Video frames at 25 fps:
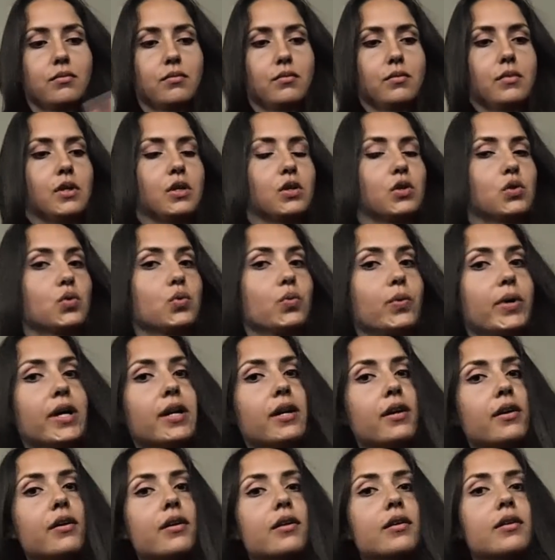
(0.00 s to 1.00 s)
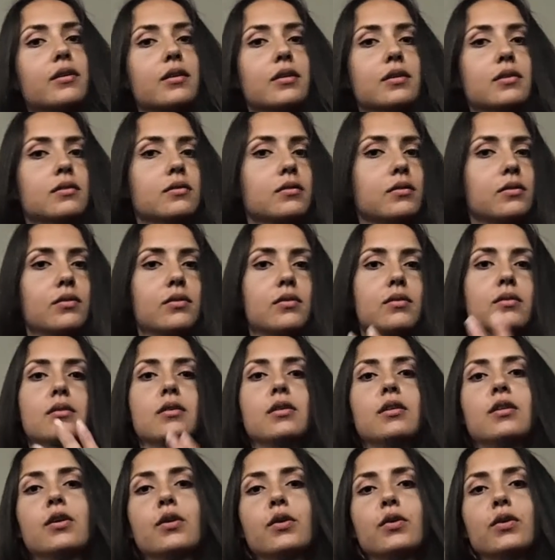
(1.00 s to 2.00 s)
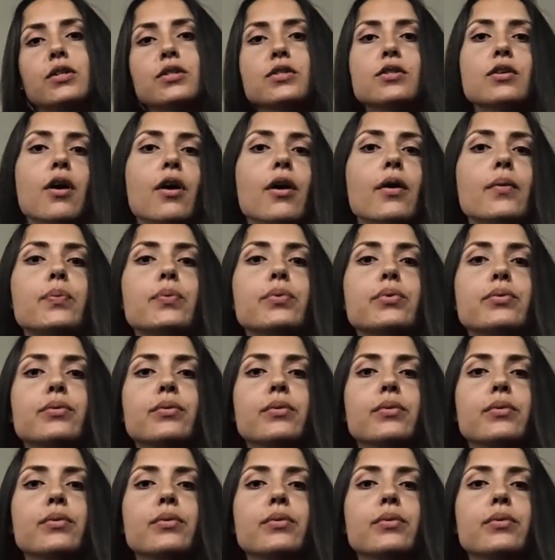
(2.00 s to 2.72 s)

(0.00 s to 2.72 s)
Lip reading: the sweater and, the top